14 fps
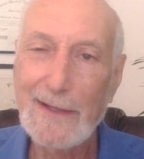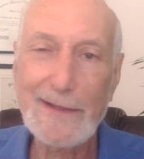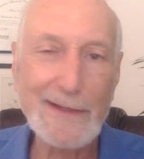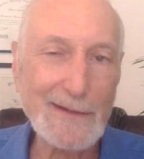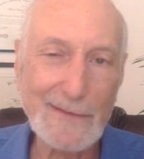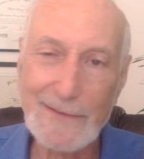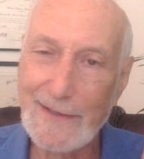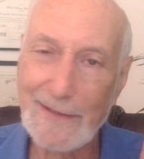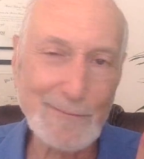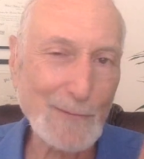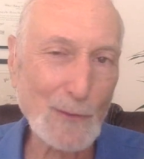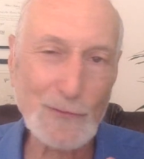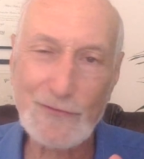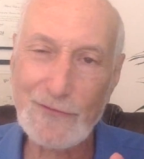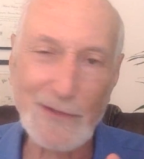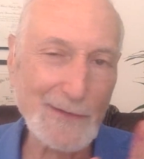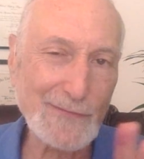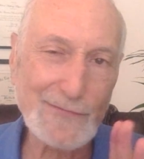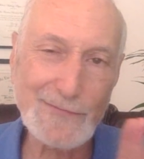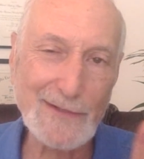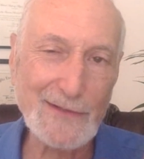Yeah, you know, let most
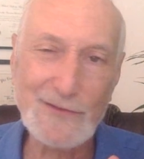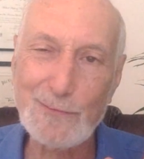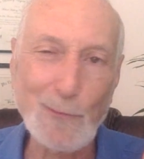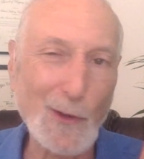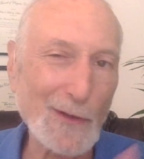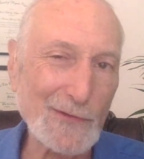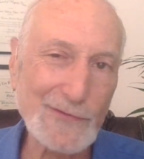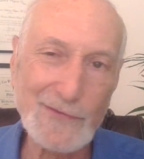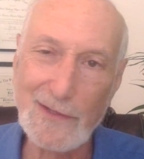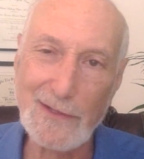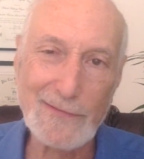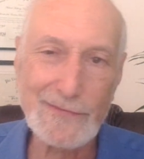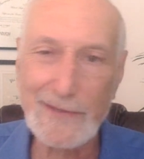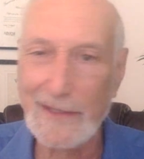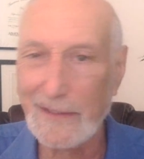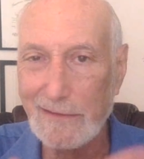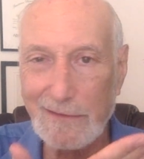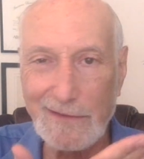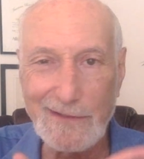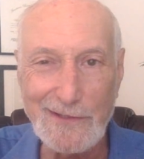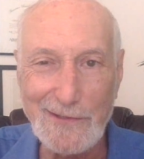stuff. It's small stuff. Let
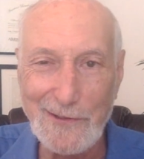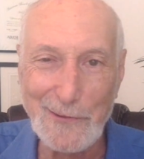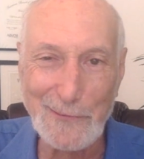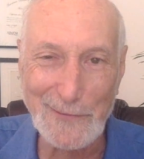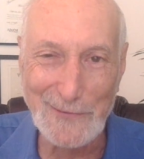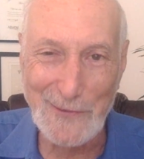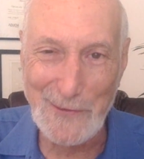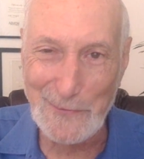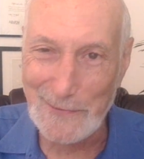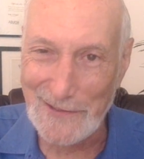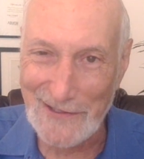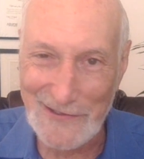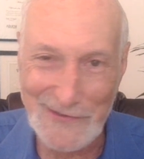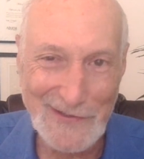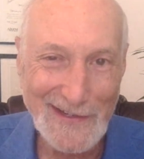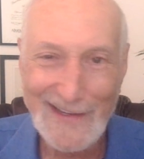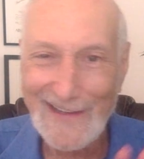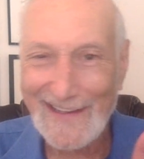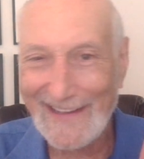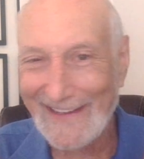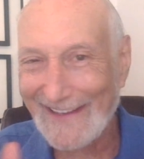it go under the bridge,
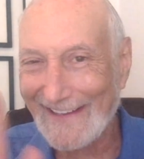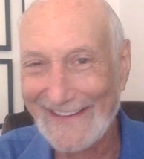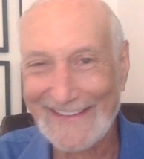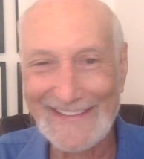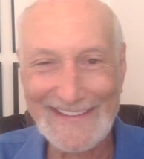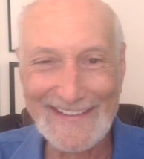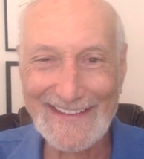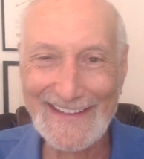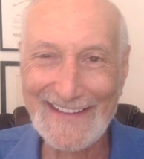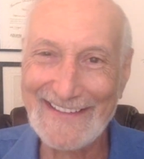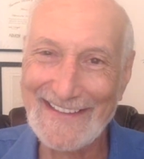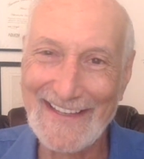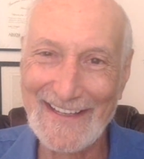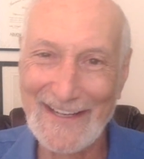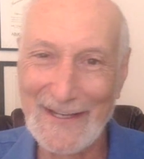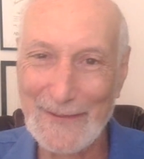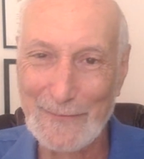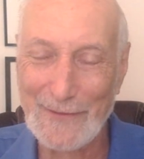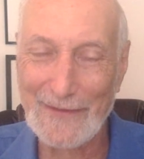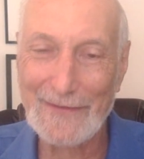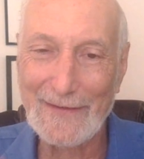and uh, and get
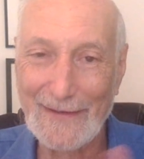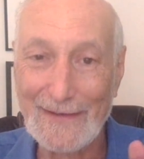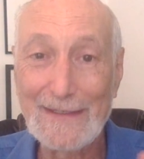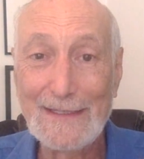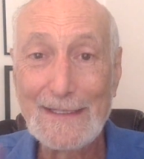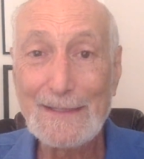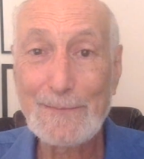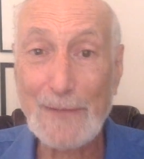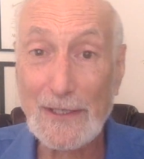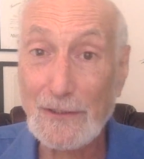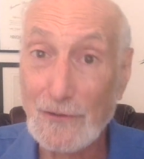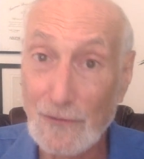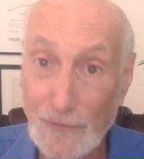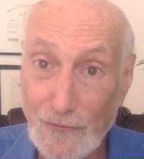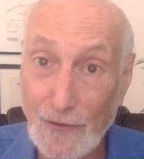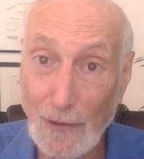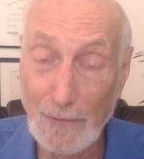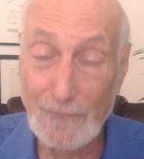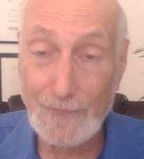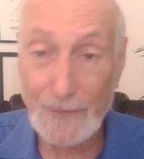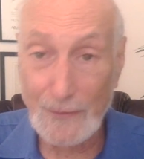on with uh, making
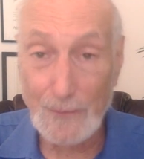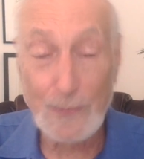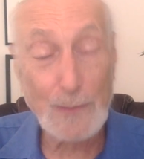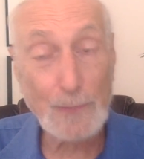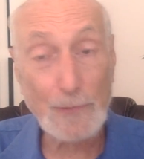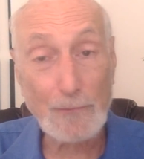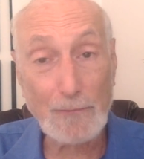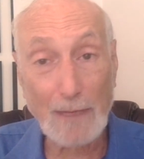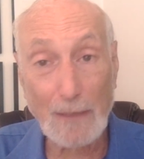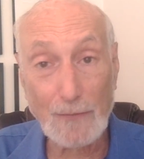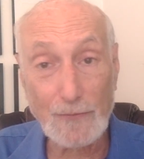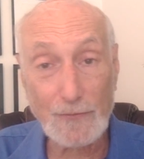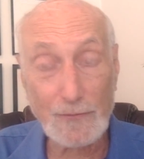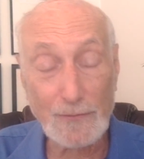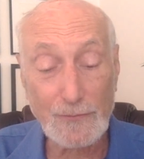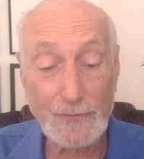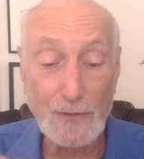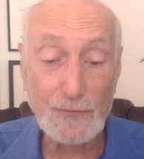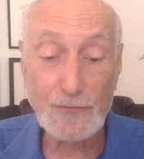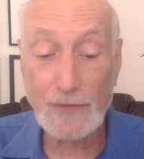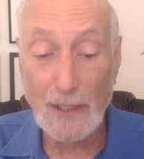yourself and people around you as,
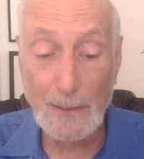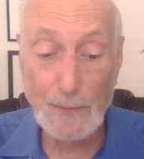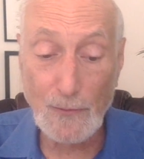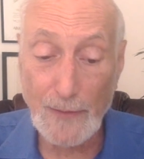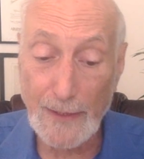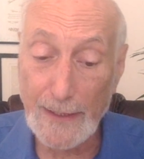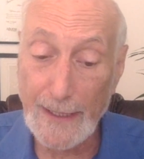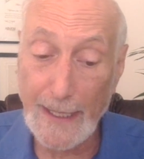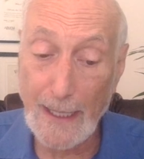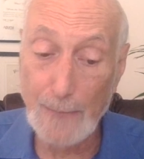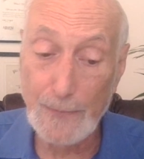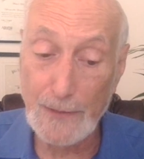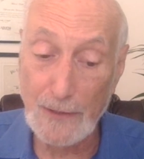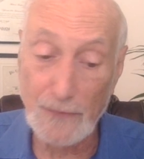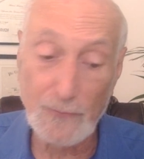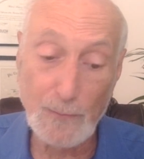as stable and happy as